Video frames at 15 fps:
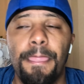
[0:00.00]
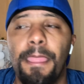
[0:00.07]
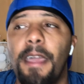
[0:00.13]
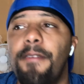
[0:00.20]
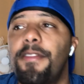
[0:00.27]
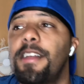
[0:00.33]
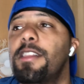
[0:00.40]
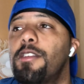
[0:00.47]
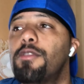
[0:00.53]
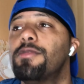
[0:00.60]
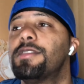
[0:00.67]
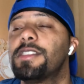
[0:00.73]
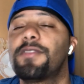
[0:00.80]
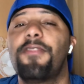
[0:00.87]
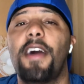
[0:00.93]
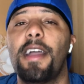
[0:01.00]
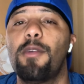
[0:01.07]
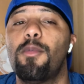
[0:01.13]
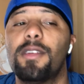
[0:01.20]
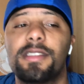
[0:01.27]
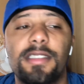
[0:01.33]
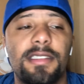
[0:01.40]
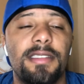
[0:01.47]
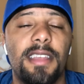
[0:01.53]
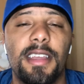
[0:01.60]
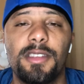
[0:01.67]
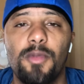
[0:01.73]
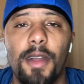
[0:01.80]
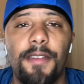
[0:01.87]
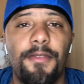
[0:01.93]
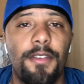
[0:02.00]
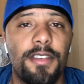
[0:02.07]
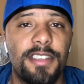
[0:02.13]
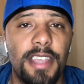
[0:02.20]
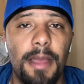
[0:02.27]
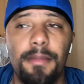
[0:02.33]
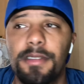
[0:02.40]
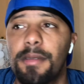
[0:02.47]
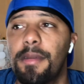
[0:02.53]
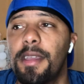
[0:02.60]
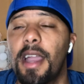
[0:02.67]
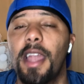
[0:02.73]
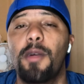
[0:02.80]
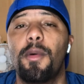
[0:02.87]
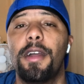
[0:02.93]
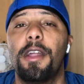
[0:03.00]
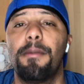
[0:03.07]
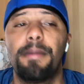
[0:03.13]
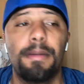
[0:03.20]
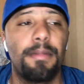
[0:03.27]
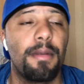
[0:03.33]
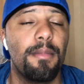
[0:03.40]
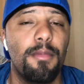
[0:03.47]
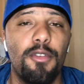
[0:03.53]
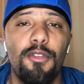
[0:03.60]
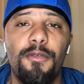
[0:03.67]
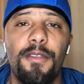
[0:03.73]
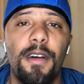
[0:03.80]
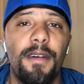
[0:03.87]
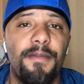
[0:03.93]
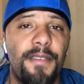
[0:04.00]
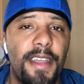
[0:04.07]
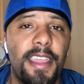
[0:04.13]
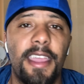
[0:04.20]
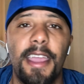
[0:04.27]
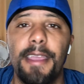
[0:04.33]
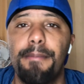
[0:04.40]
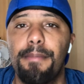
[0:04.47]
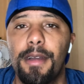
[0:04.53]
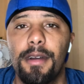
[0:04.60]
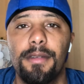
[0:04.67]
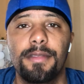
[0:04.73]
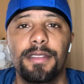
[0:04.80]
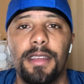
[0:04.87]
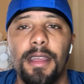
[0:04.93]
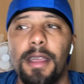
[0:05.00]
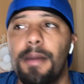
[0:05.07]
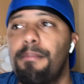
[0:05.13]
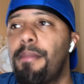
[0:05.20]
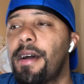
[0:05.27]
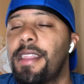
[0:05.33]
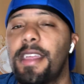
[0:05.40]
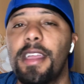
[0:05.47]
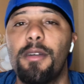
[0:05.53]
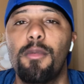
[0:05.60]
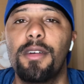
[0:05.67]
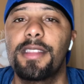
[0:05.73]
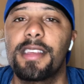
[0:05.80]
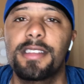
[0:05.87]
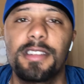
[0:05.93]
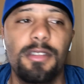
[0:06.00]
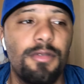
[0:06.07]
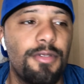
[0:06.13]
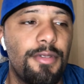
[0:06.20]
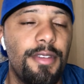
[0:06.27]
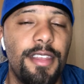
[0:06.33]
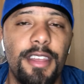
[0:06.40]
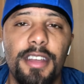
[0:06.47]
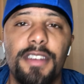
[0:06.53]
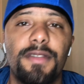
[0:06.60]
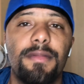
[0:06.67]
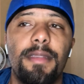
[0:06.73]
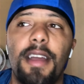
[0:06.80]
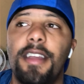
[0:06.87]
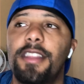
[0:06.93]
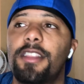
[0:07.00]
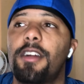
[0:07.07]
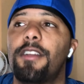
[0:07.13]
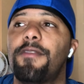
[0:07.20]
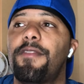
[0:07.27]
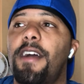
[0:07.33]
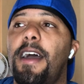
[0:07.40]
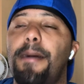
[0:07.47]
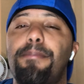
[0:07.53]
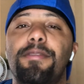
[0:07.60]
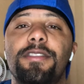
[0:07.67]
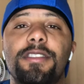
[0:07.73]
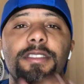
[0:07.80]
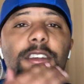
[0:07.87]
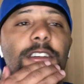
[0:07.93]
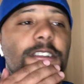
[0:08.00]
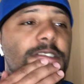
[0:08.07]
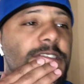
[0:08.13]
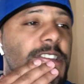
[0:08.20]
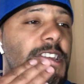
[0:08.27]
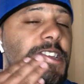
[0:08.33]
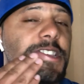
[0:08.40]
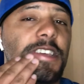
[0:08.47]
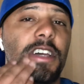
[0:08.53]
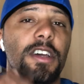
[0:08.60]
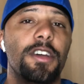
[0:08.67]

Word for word: If he lose this fight, what's his next way for a championship? He gotta wait on people to move up, vacate belts, by then, what, that's two, three years from now, he 35, pushing 36.